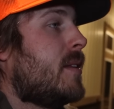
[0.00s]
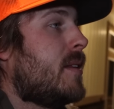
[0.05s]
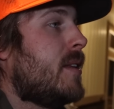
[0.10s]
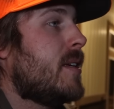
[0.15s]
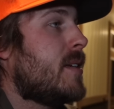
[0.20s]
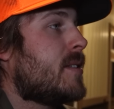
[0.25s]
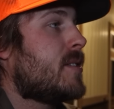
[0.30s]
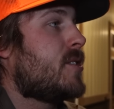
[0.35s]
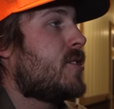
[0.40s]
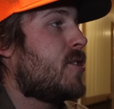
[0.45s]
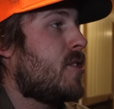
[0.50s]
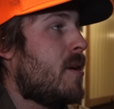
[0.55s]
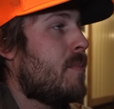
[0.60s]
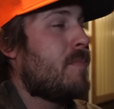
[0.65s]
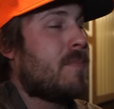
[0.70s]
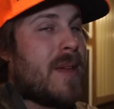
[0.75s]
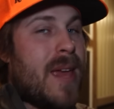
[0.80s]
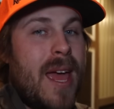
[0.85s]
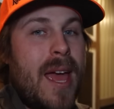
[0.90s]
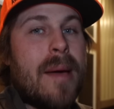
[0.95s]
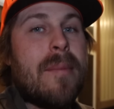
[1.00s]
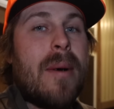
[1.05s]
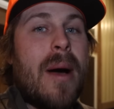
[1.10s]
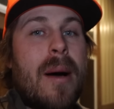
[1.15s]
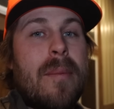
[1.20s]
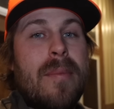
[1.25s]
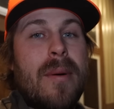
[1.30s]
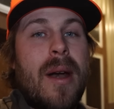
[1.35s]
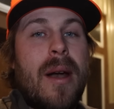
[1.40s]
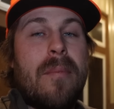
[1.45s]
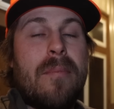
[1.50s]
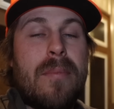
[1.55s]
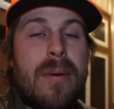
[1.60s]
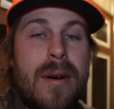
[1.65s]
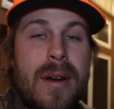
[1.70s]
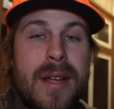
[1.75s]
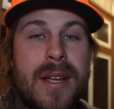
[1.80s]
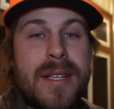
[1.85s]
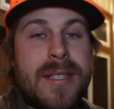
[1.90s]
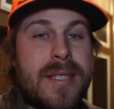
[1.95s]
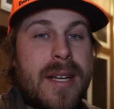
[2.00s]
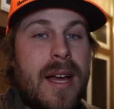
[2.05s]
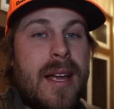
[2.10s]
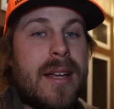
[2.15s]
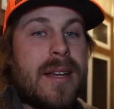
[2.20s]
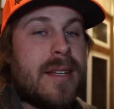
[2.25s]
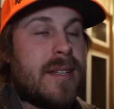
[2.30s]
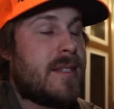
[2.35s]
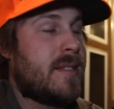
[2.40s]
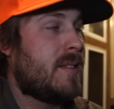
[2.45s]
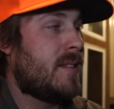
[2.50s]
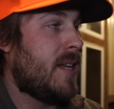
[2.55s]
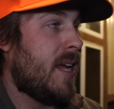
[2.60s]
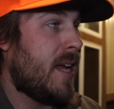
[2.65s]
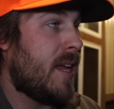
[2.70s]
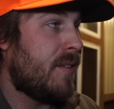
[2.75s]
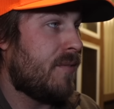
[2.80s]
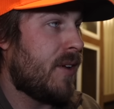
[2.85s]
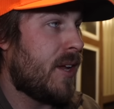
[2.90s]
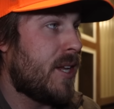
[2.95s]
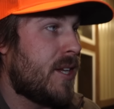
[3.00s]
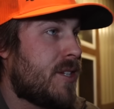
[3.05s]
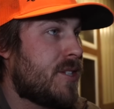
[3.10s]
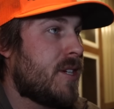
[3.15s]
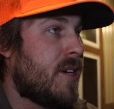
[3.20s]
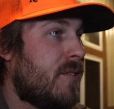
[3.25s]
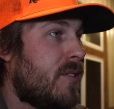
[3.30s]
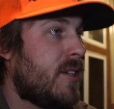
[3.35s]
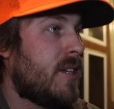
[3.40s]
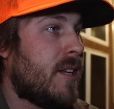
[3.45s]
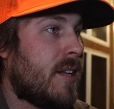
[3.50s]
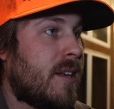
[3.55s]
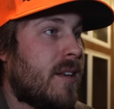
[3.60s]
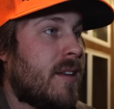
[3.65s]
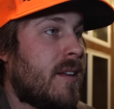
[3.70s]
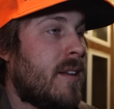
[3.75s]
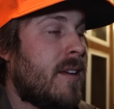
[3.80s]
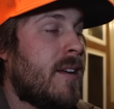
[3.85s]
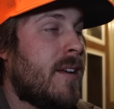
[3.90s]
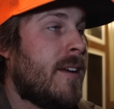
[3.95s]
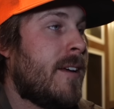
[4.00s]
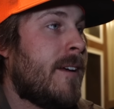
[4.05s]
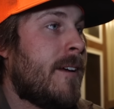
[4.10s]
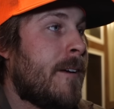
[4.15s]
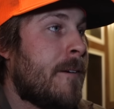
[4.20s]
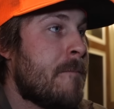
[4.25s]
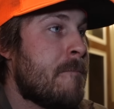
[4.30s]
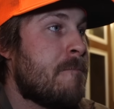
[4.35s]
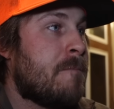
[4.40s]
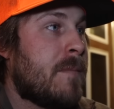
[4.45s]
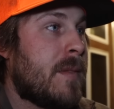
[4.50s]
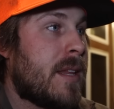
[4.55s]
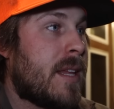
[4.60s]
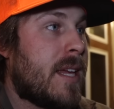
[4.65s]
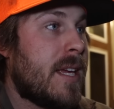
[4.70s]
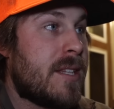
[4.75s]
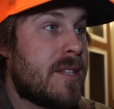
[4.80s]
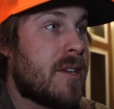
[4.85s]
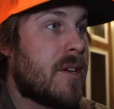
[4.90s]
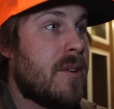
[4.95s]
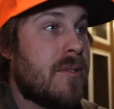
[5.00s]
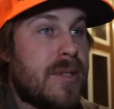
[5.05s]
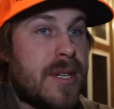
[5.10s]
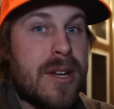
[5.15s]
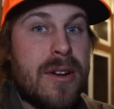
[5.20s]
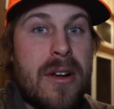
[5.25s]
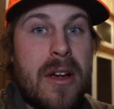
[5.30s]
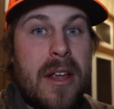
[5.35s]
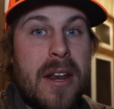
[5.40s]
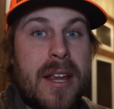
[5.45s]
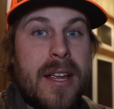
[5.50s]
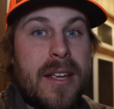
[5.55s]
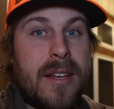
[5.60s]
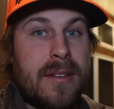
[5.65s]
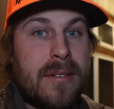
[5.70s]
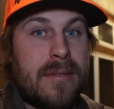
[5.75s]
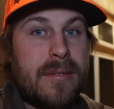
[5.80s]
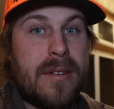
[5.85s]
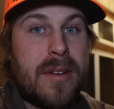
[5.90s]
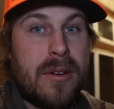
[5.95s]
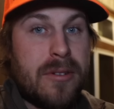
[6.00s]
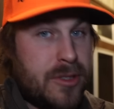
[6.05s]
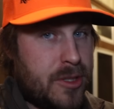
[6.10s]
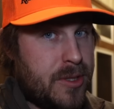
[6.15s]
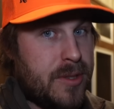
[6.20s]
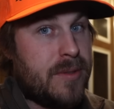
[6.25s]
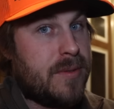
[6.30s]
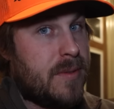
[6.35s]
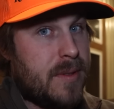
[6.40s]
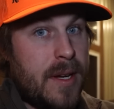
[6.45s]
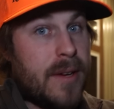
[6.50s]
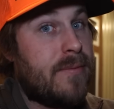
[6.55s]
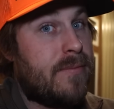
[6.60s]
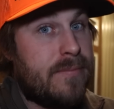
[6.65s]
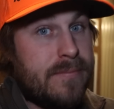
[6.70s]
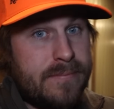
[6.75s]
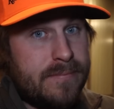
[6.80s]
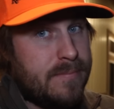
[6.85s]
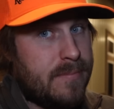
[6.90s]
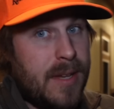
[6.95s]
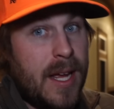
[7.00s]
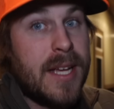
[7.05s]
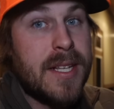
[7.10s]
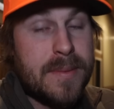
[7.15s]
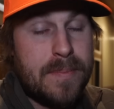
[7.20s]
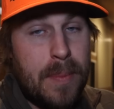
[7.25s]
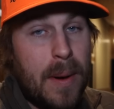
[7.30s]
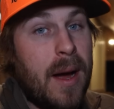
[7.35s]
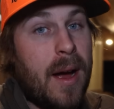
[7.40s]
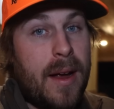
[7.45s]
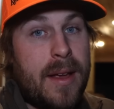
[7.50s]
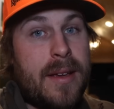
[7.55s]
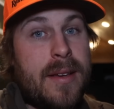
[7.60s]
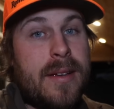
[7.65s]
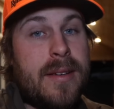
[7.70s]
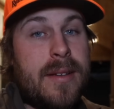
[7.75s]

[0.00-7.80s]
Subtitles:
this trip came up and I'm pretty excited to take advantage of it and get to go deer hunting and go shoot a nice buck.